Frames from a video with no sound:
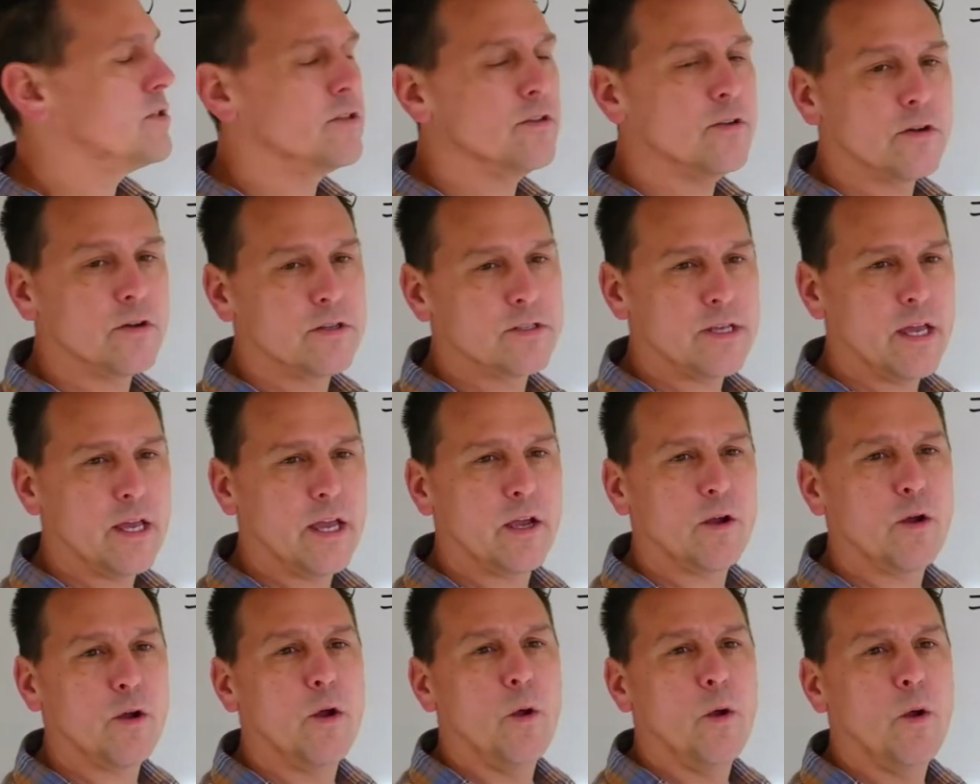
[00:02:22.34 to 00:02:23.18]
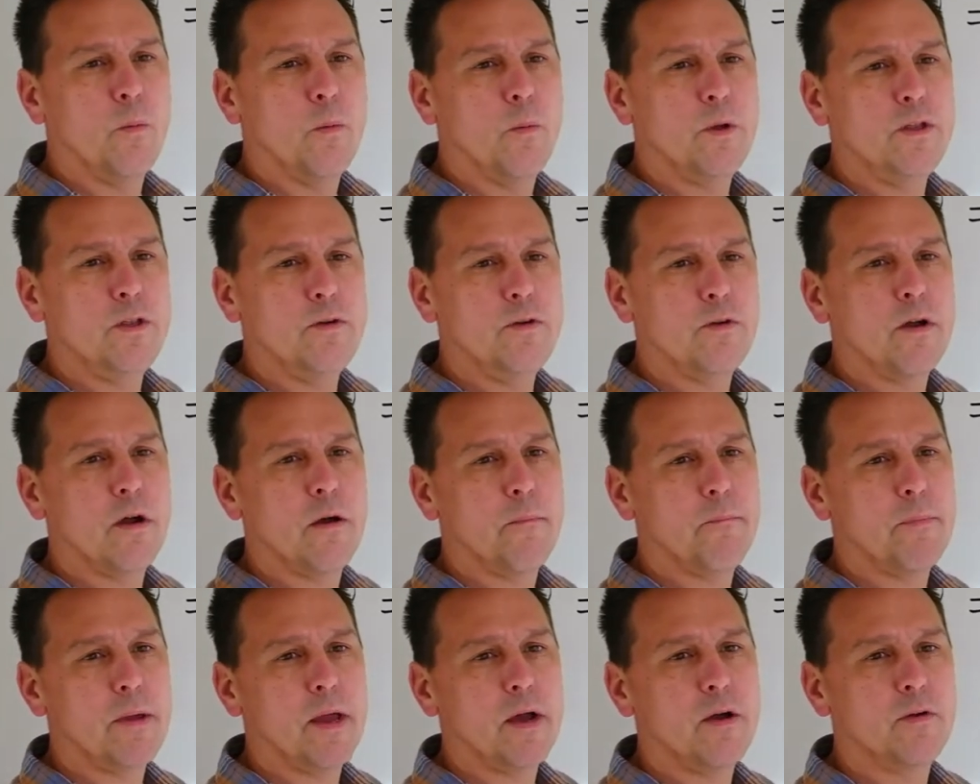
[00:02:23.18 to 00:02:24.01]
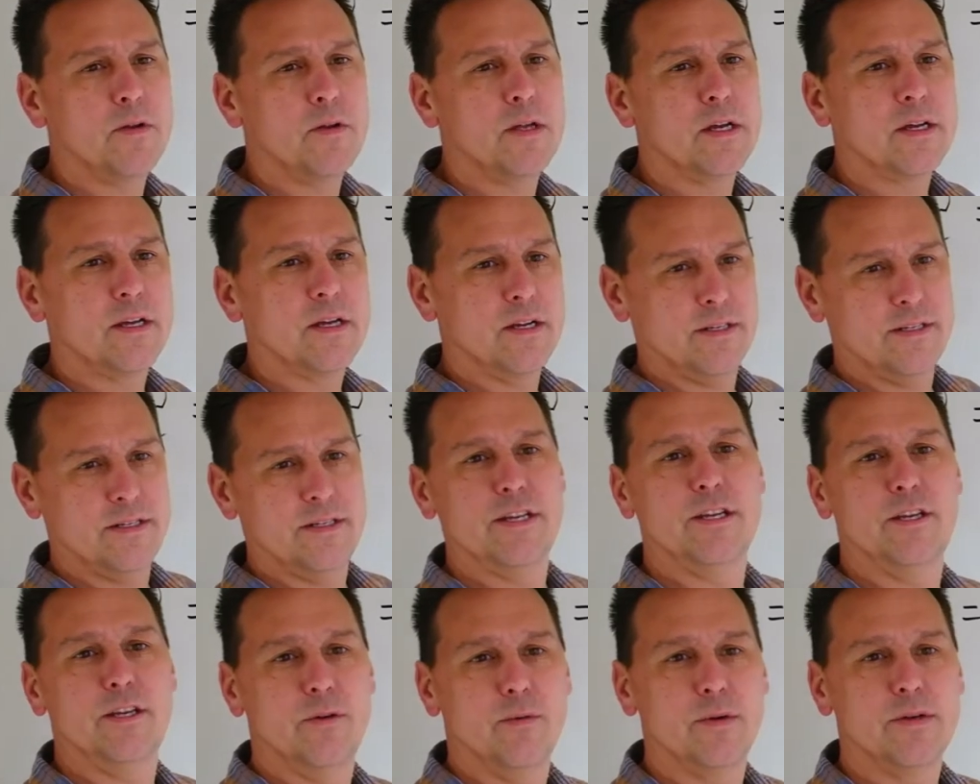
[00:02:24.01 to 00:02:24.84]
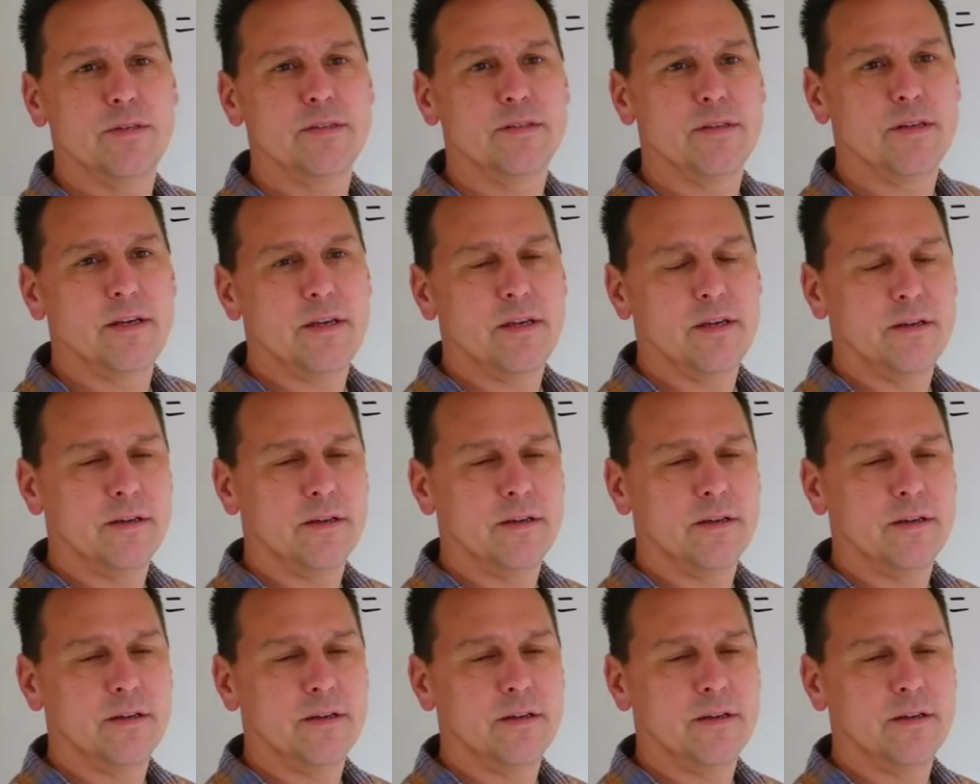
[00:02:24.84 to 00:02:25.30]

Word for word: looks like when you compound it continuously.